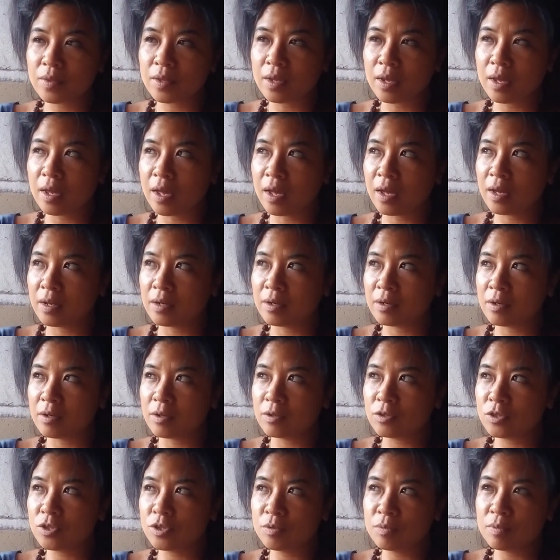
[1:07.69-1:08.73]
And
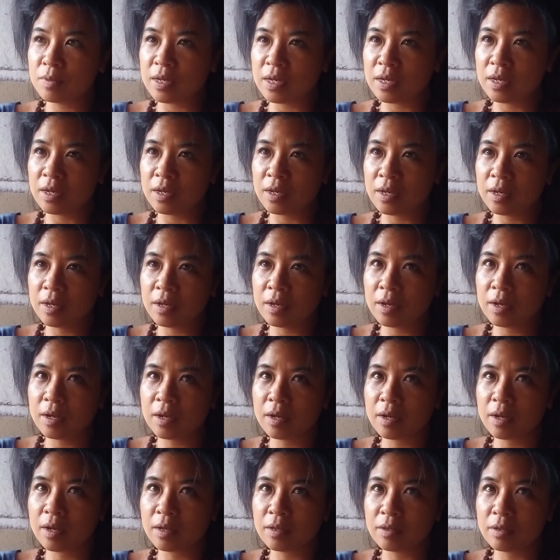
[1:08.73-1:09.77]
to me,
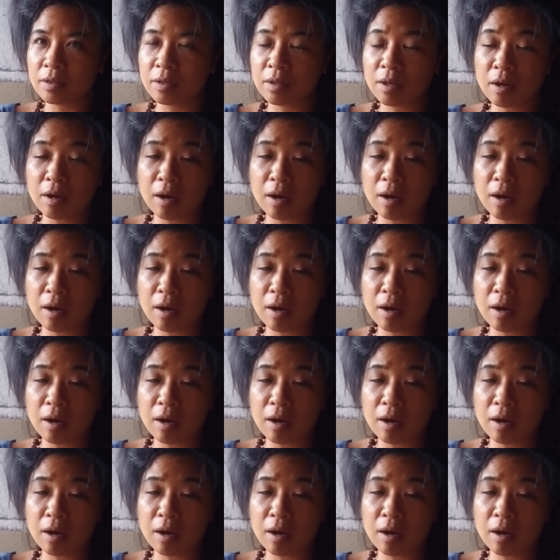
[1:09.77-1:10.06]
and